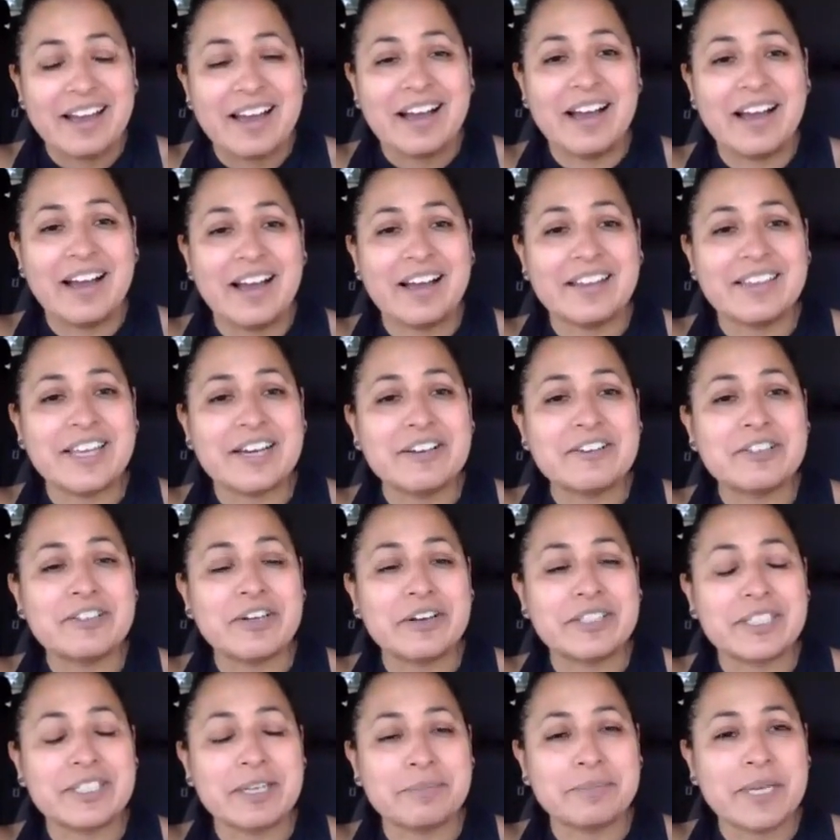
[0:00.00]
That'll
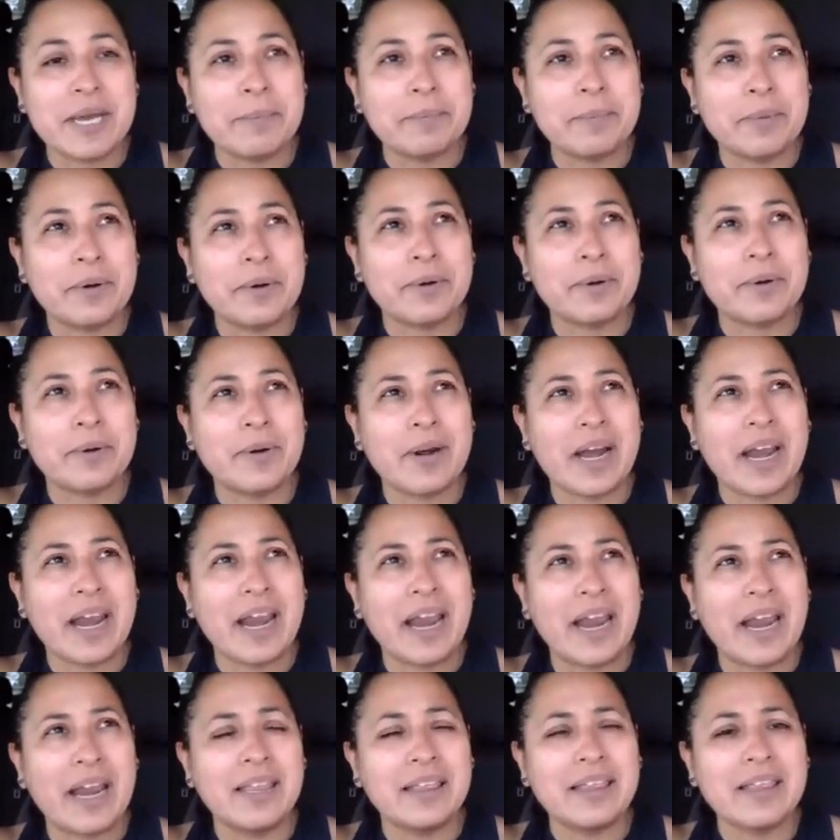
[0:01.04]
start September
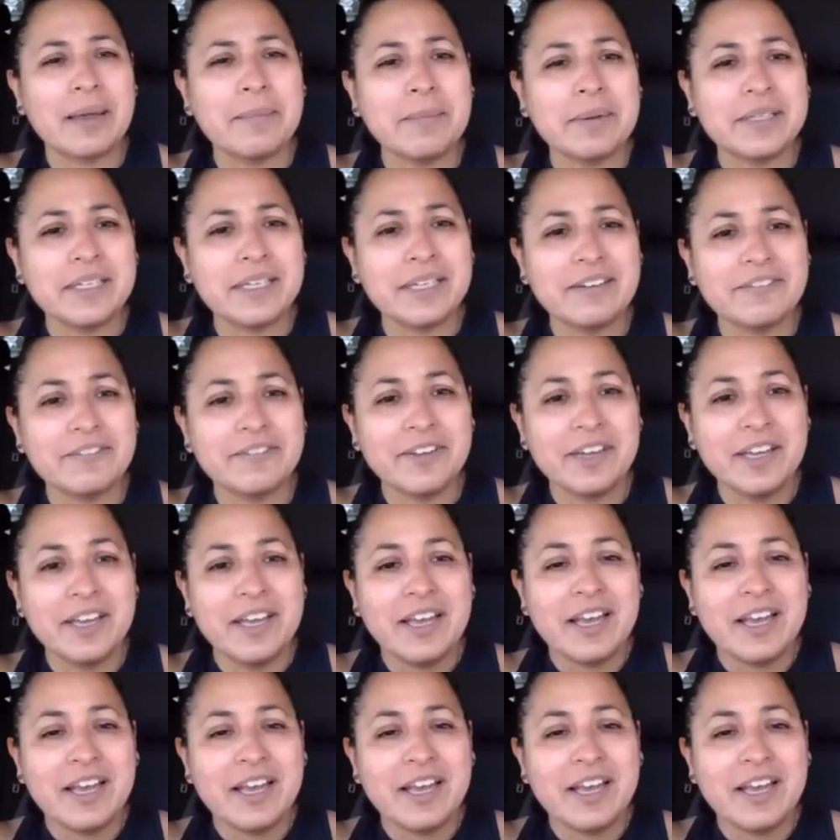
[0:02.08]
8th, I believe.